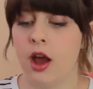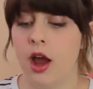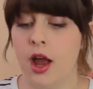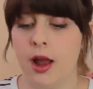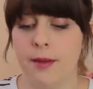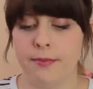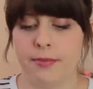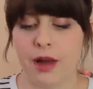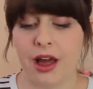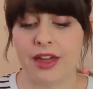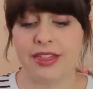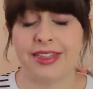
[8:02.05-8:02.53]

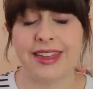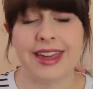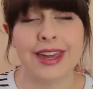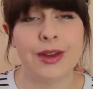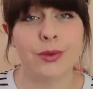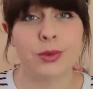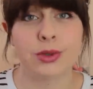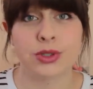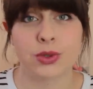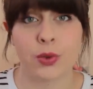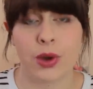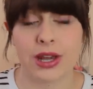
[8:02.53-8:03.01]
I
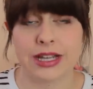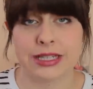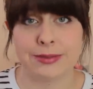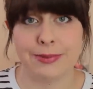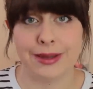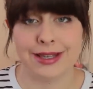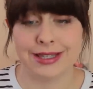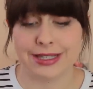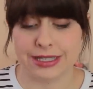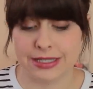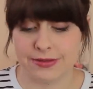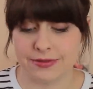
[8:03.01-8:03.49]
think it was quite
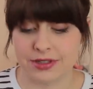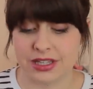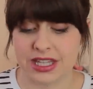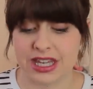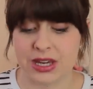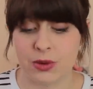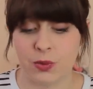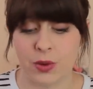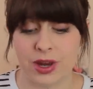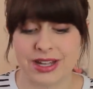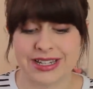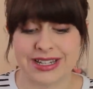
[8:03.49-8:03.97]
expensive. I
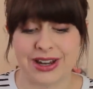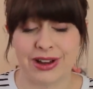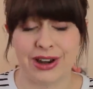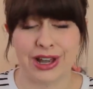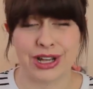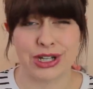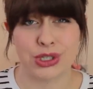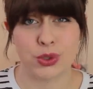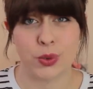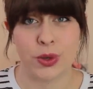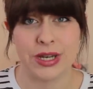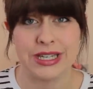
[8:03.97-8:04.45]
think it worked out
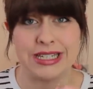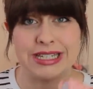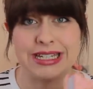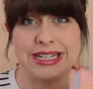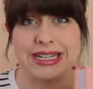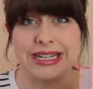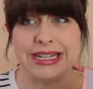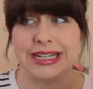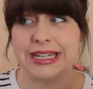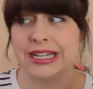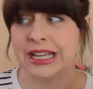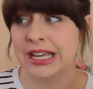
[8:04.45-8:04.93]
like
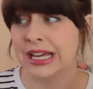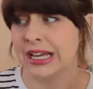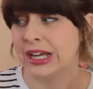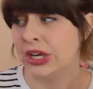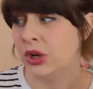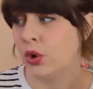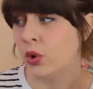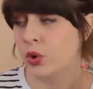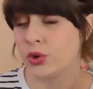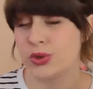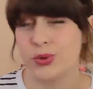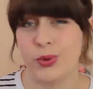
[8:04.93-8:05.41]
£20
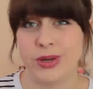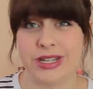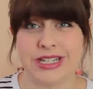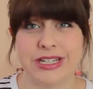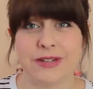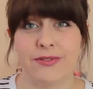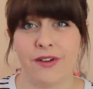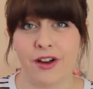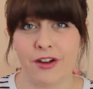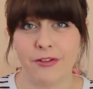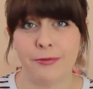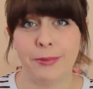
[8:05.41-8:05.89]
or
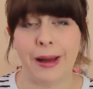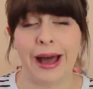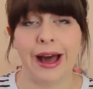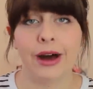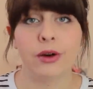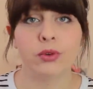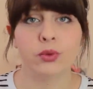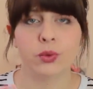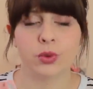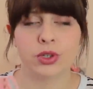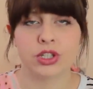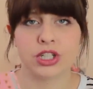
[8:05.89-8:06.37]

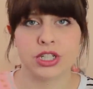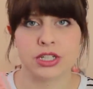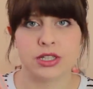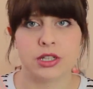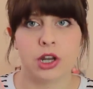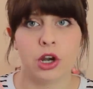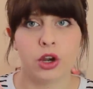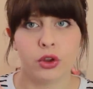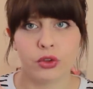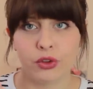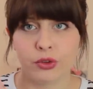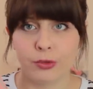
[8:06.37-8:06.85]
£25, which
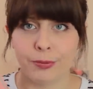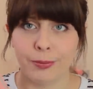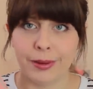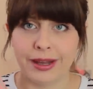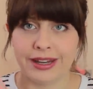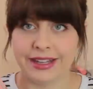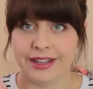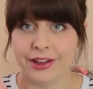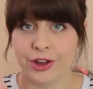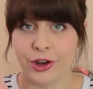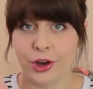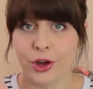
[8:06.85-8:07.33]
is a lot of
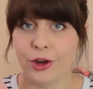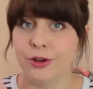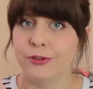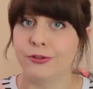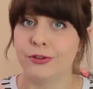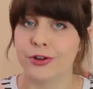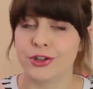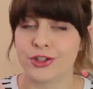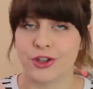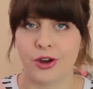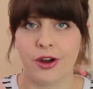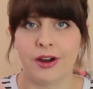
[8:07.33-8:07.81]
money, I know,
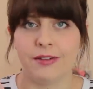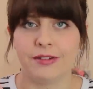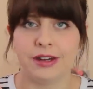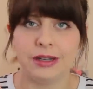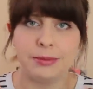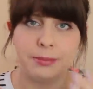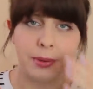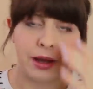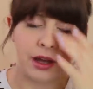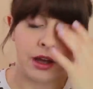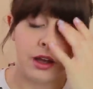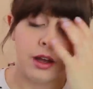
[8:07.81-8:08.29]
for a
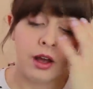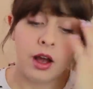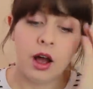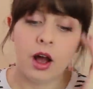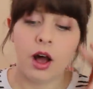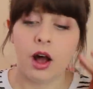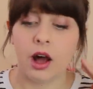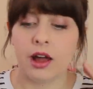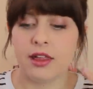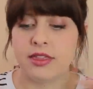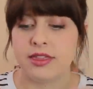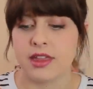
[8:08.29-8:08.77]
diary, but
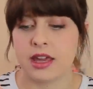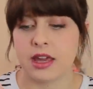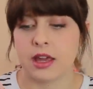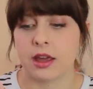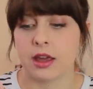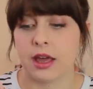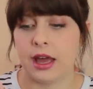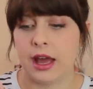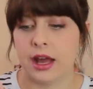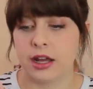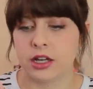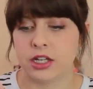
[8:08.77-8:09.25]
I
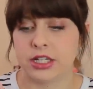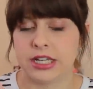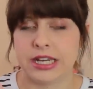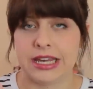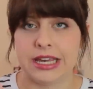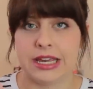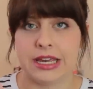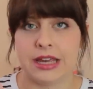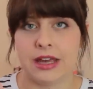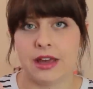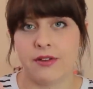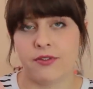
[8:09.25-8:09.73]
think
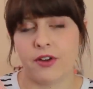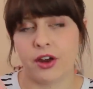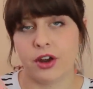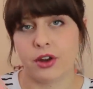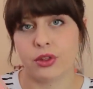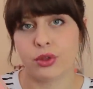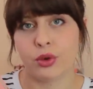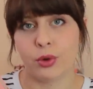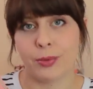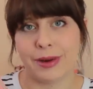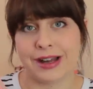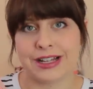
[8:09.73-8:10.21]
actually if I'd
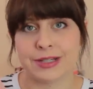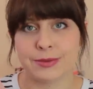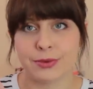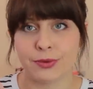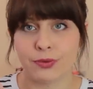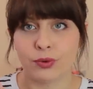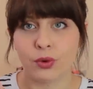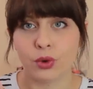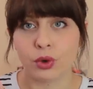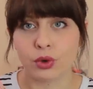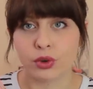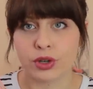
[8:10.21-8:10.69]
have thought about this
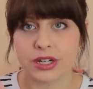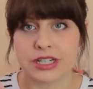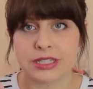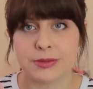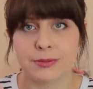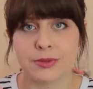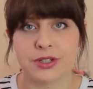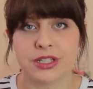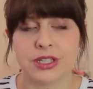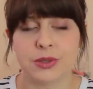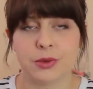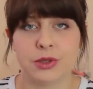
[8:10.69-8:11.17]
before
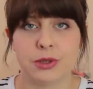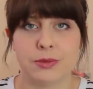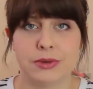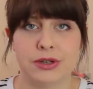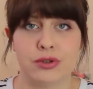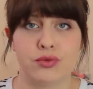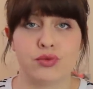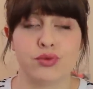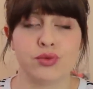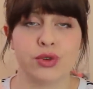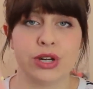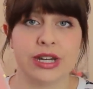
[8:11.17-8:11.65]
Christmas, it would have
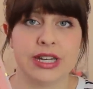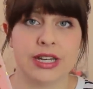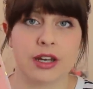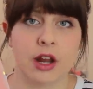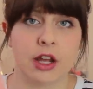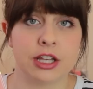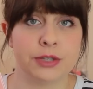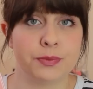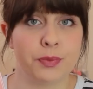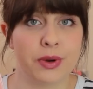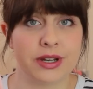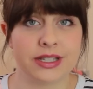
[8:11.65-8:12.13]
been a really
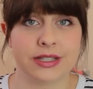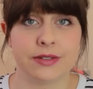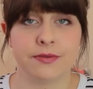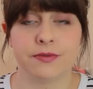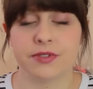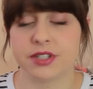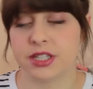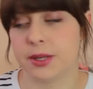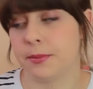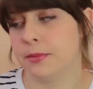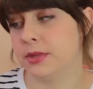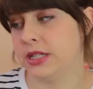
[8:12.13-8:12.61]
nice
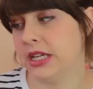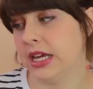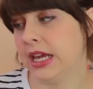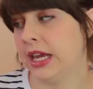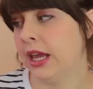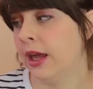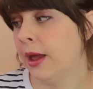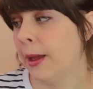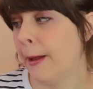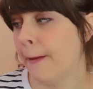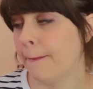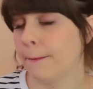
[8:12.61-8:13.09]
present for
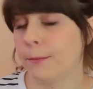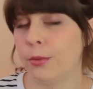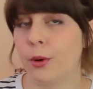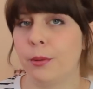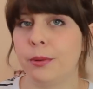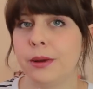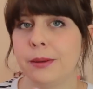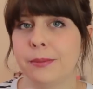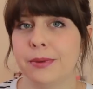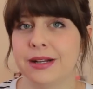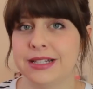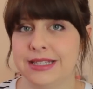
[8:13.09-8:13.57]
somebody.
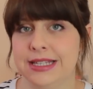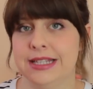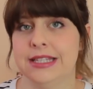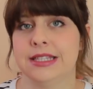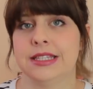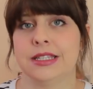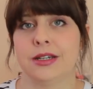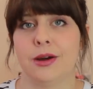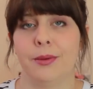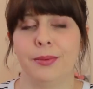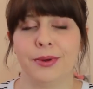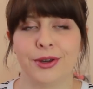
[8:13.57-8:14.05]
Probably my
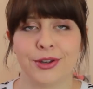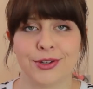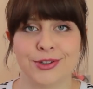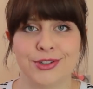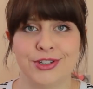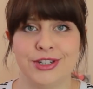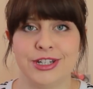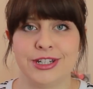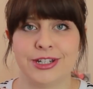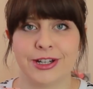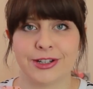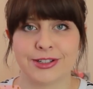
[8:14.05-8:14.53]
sister,
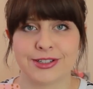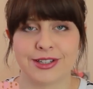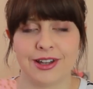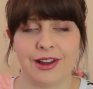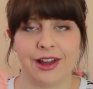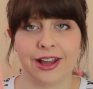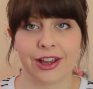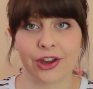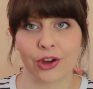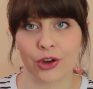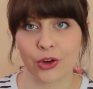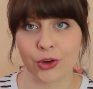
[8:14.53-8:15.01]
because she does
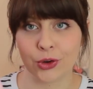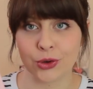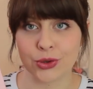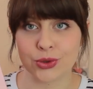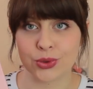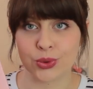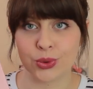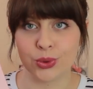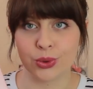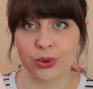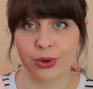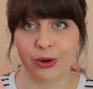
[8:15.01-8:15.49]
like a
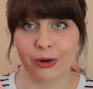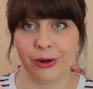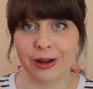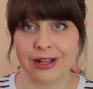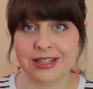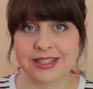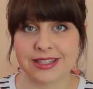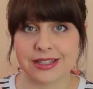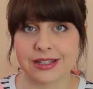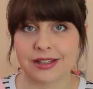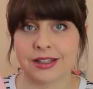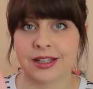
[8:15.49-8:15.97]
good
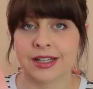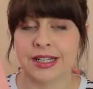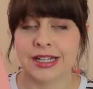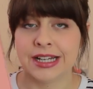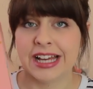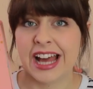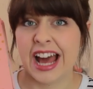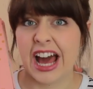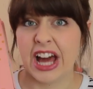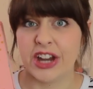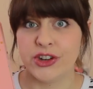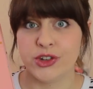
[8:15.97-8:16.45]
organiser
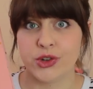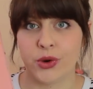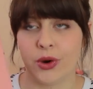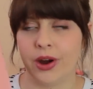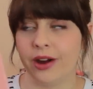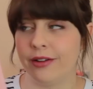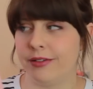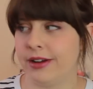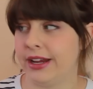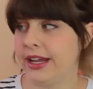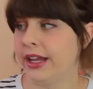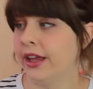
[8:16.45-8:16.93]
and
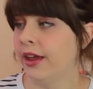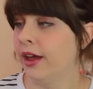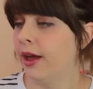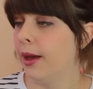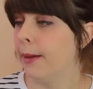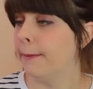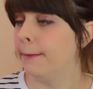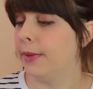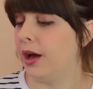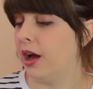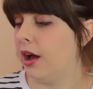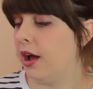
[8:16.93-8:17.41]
diary.
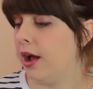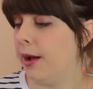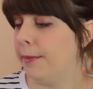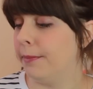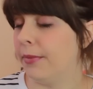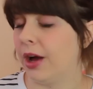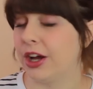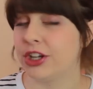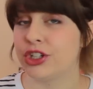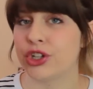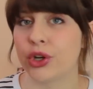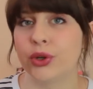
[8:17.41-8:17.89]
But
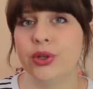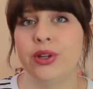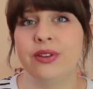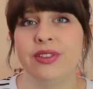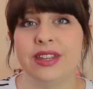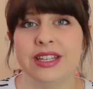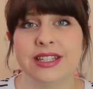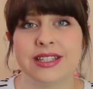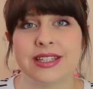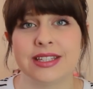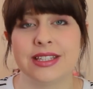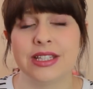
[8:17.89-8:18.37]
I don't know
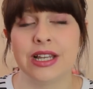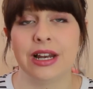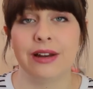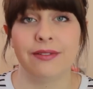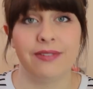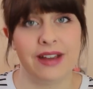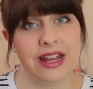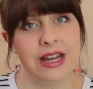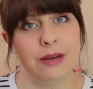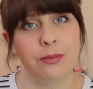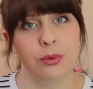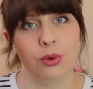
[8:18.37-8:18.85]
if these are still
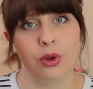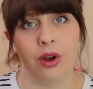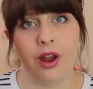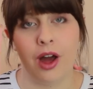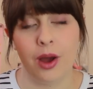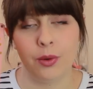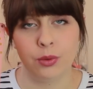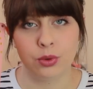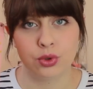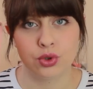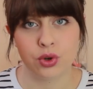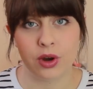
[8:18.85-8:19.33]
available.
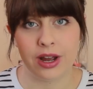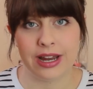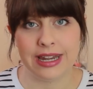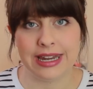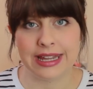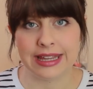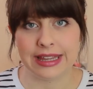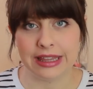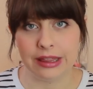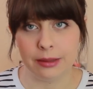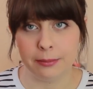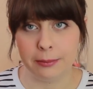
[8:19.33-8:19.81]
I will try
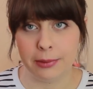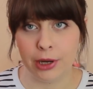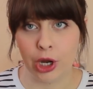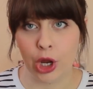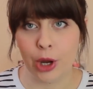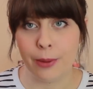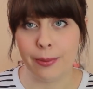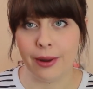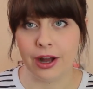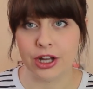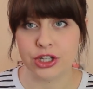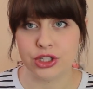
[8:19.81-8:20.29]
and link them
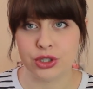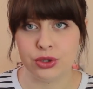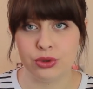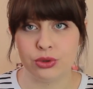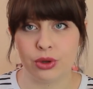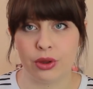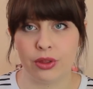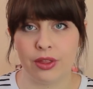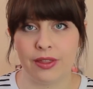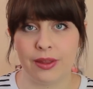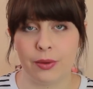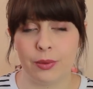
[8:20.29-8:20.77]
below, but I do
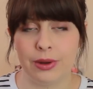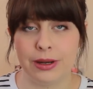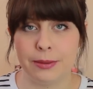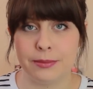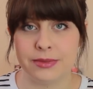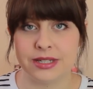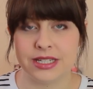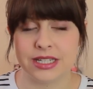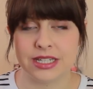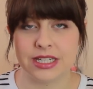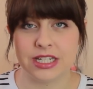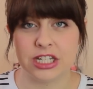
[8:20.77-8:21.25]
know that they were
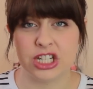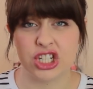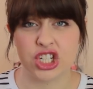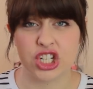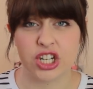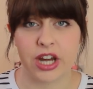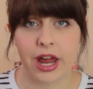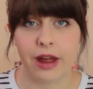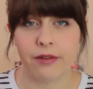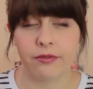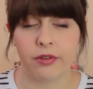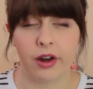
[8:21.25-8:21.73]
limited
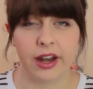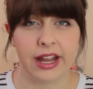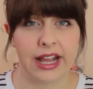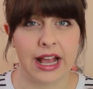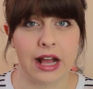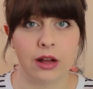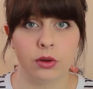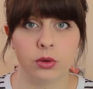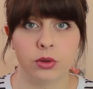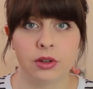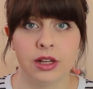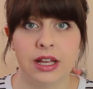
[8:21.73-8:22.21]
edition and
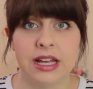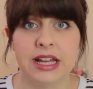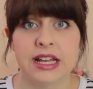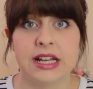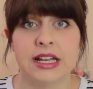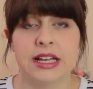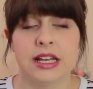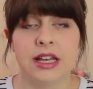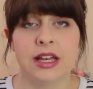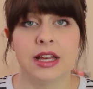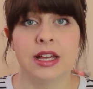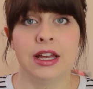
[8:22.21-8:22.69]
running out
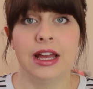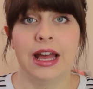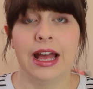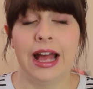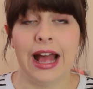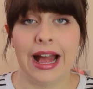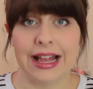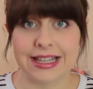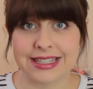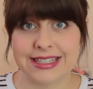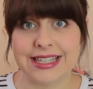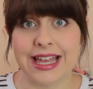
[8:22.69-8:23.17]

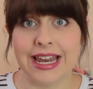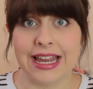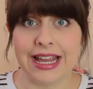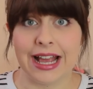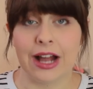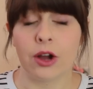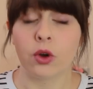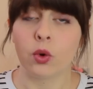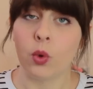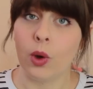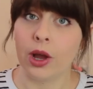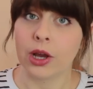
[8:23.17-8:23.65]
and
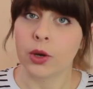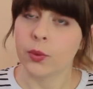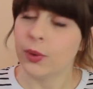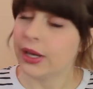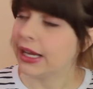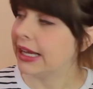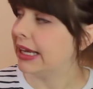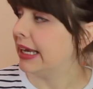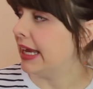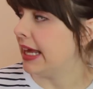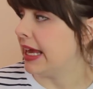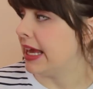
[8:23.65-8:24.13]
selling out quite
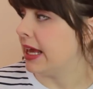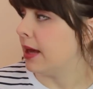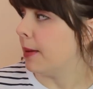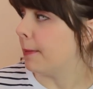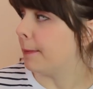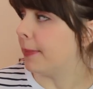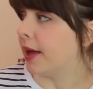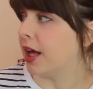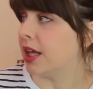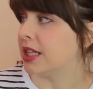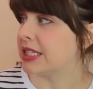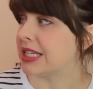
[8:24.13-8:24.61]

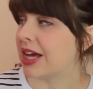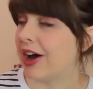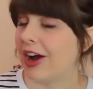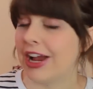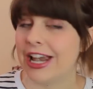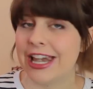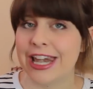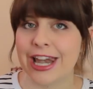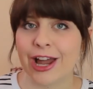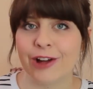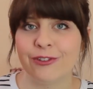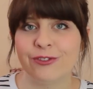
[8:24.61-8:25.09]
quickly. But
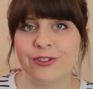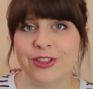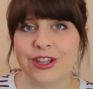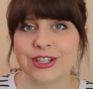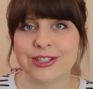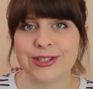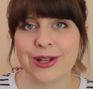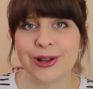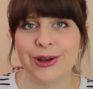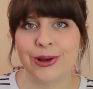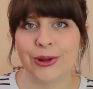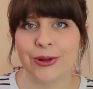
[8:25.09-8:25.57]
I love
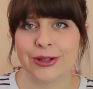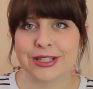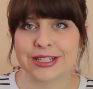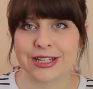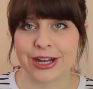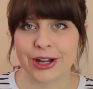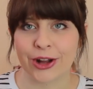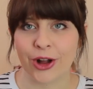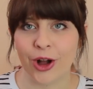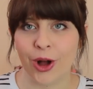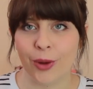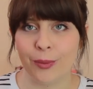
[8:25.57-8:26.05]
this a
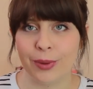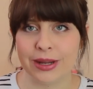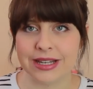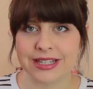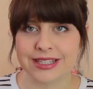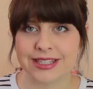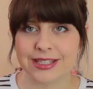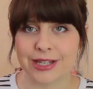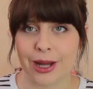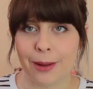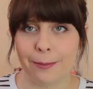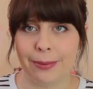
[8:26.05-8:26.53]
lot, and I can't
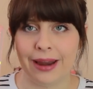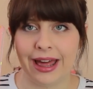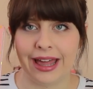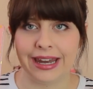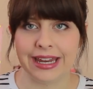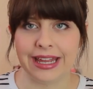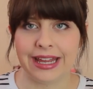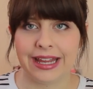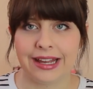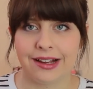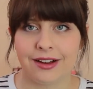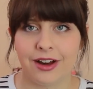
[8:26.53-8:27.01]
wait to start
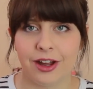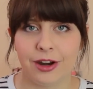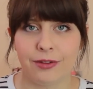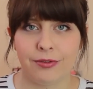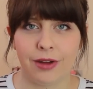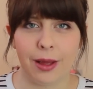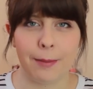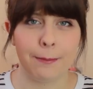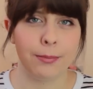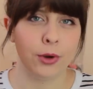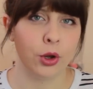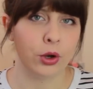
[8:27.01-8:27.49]
planning kind
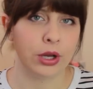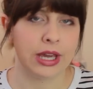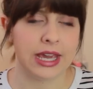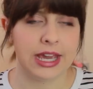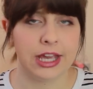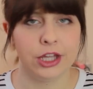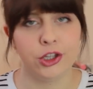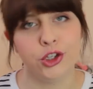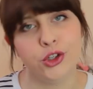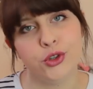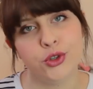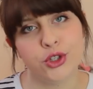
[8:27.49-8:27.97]
of like
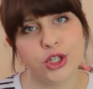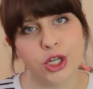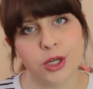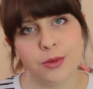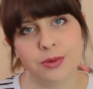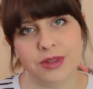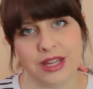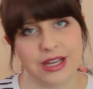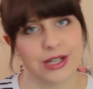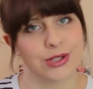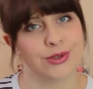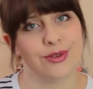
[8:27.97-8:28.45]
blogging and
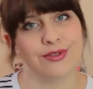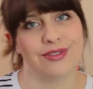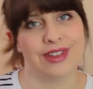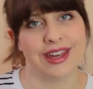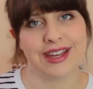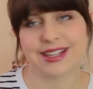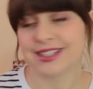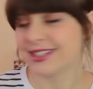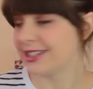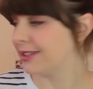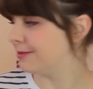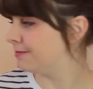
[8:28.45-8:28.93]
YouTube things with
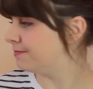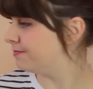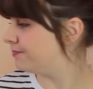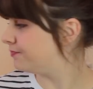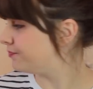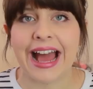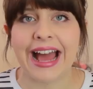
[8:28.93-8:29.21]
this.